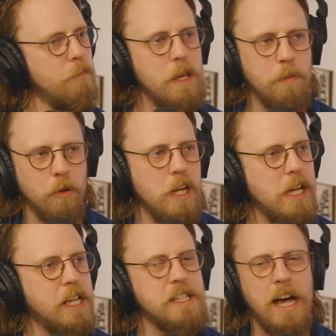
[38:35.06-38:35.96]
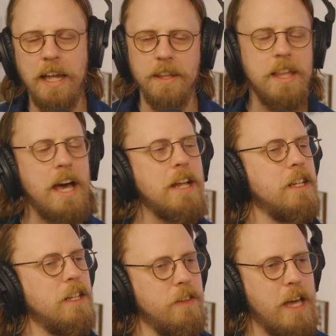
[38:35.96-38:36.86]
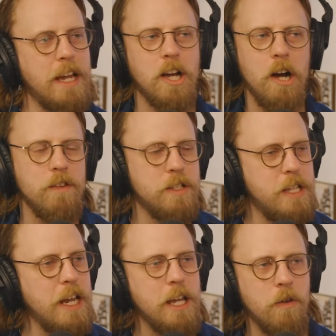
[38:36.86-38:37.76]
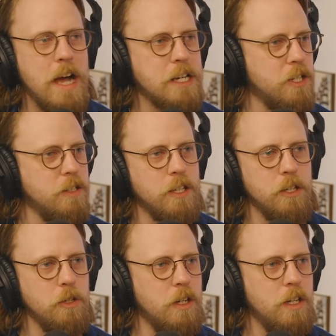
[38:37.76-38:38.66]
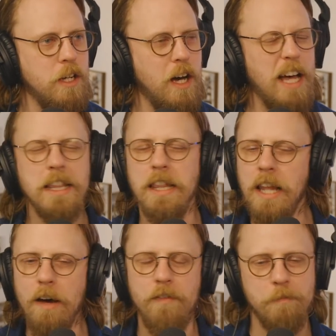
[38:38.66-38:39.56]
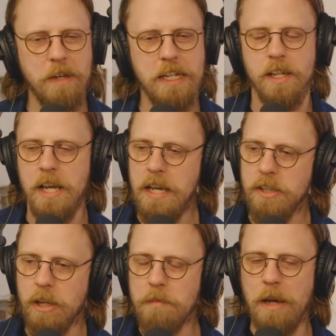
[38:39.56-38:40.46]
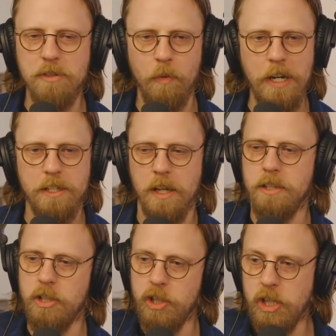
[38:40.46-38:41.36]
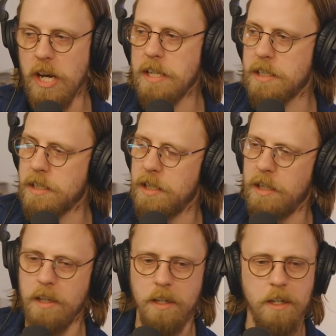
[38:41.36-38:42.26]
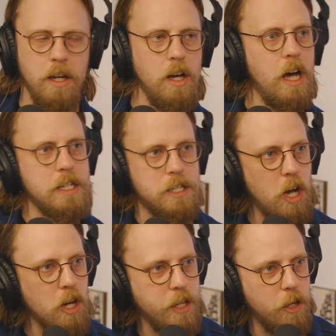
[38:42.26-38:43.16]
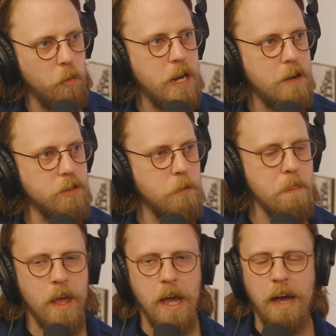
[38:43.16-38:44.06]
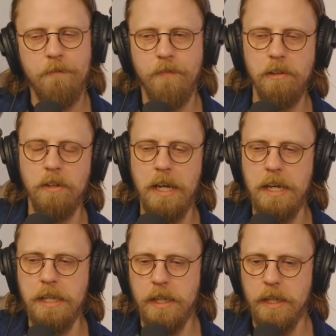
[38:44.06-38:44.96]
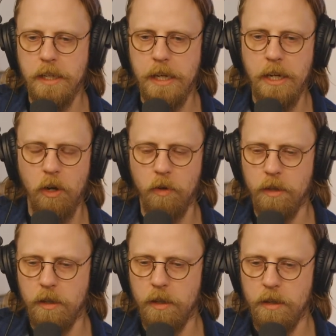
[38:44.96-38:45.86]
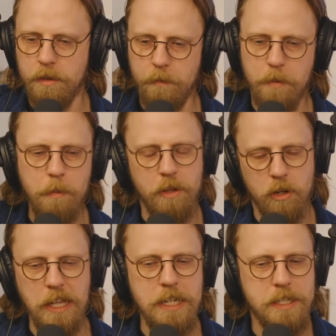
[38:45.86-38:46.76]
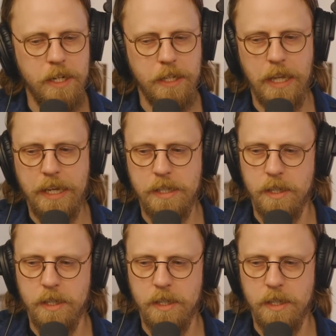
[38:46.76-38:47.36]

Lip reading: People, because that interaction too, I love it, because sometimes when it's just us talking or whatever, I feel like the people that are listening, like